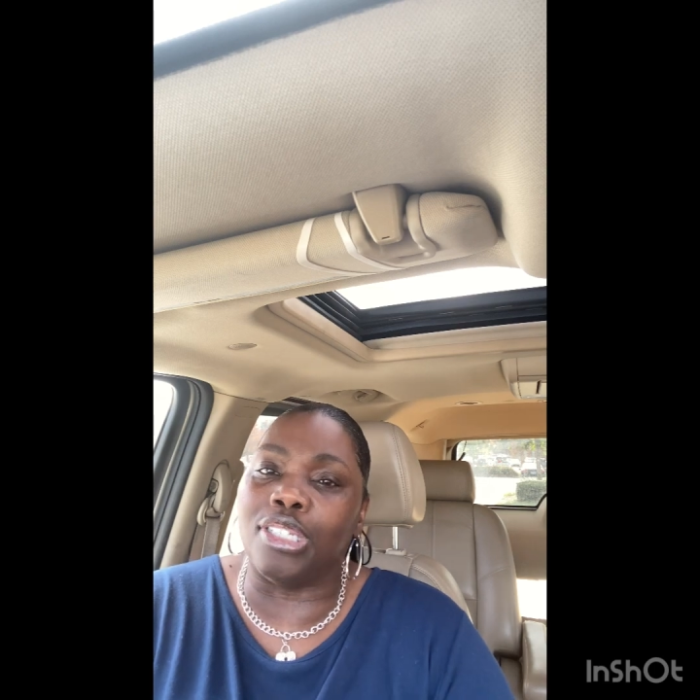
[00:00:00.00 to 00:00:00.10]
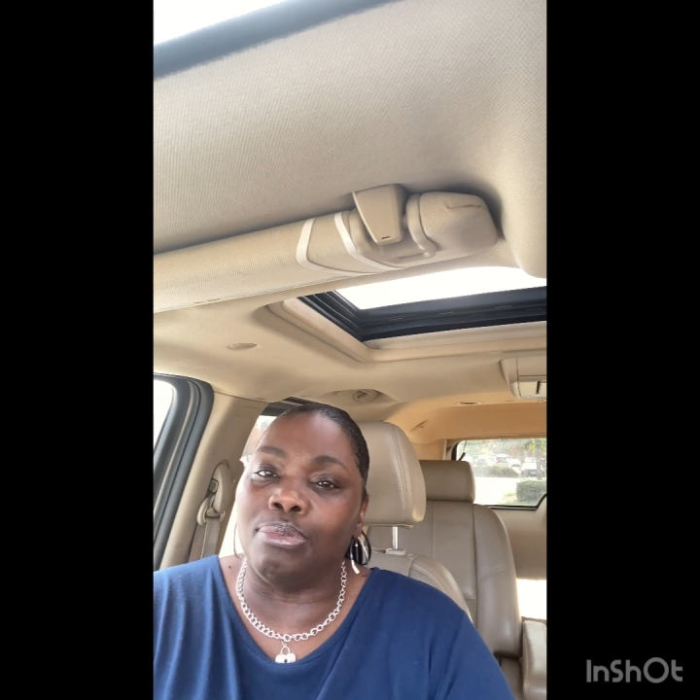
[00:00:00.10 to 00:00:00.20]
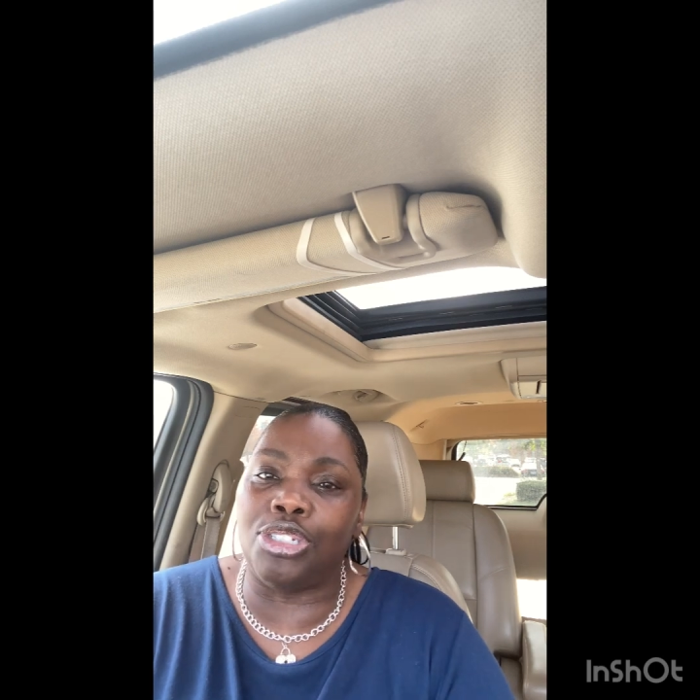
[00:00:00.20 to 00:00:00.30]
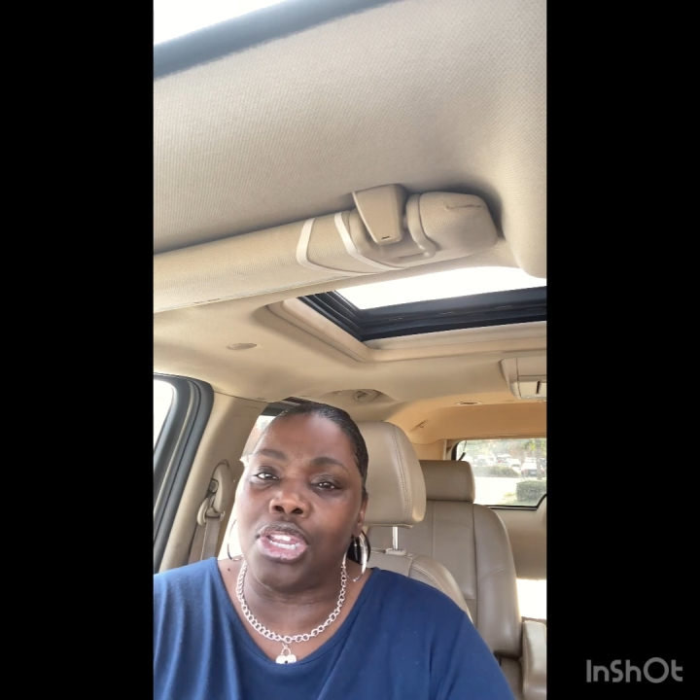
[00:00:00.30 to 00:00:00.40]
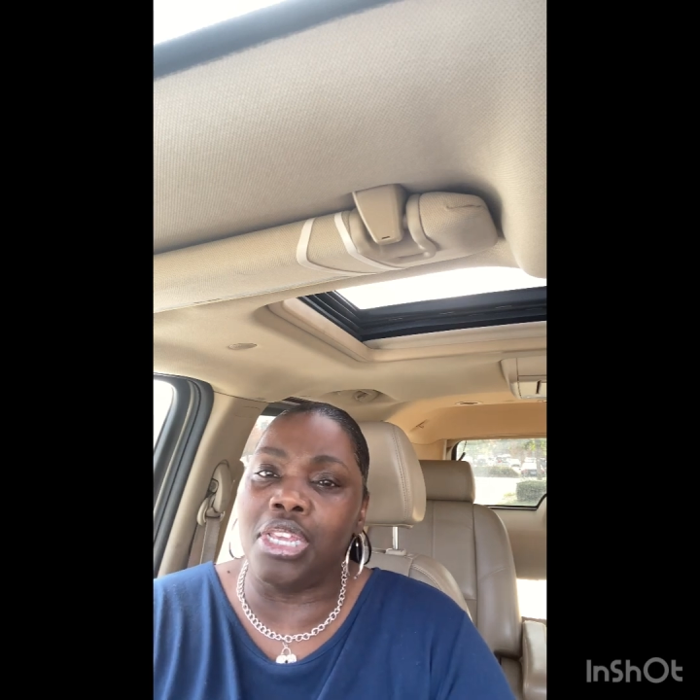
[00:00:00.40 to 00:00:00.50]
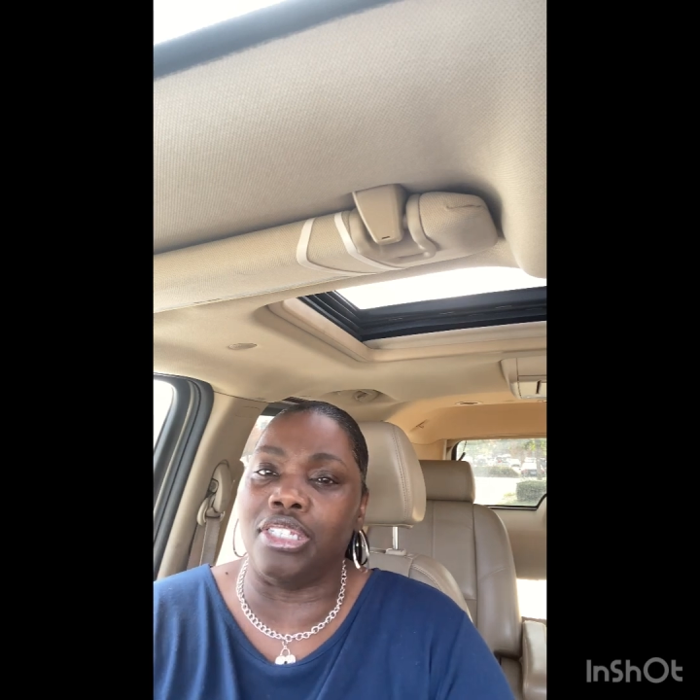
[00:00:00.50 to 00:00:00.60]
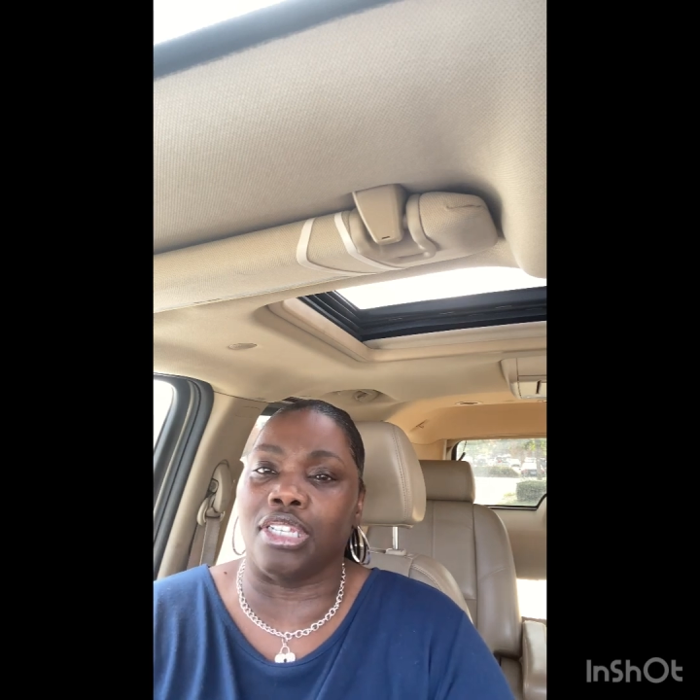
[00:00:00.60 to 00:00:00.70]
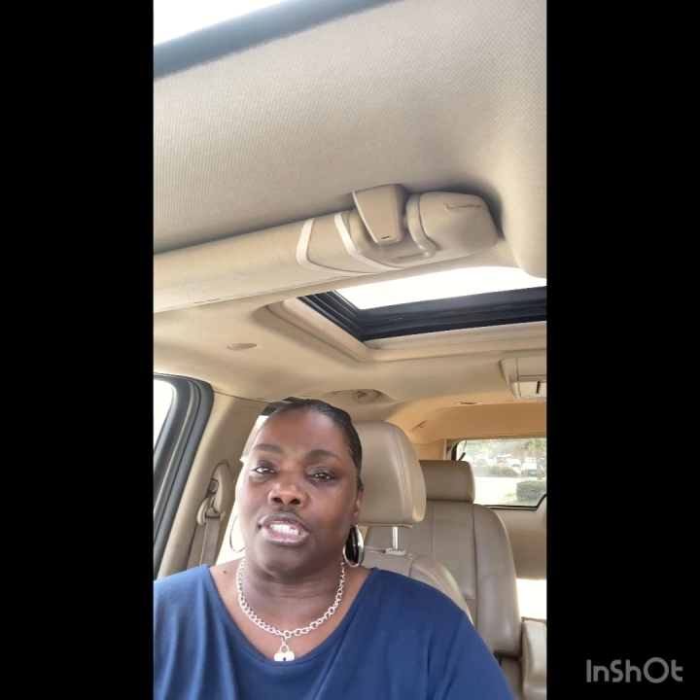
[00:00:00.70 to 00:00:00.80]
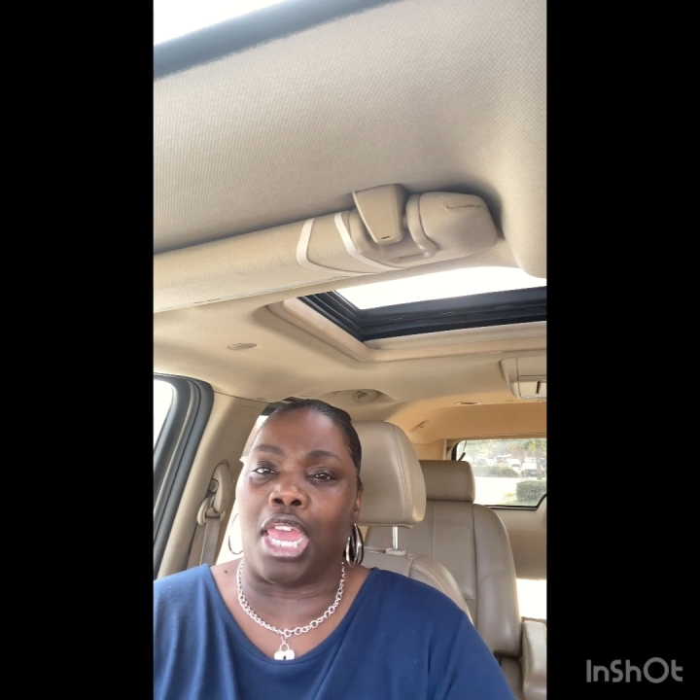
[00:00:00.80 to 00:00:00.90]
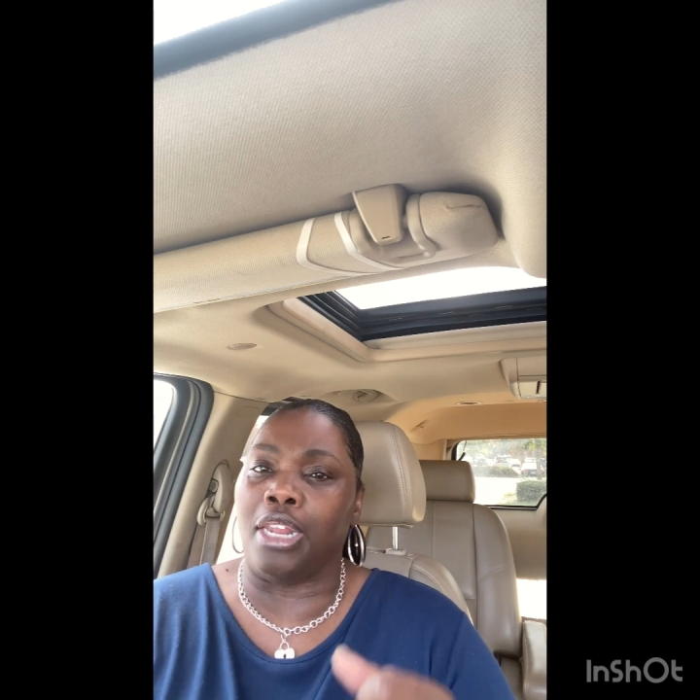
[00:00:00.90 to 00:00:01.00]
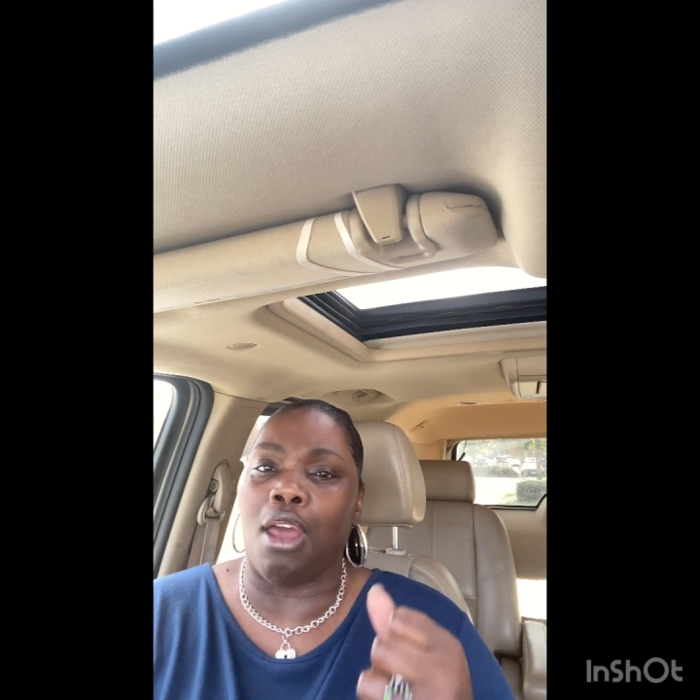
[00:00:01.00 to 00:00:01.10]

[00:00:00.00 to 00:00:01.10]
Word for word: of Jesus and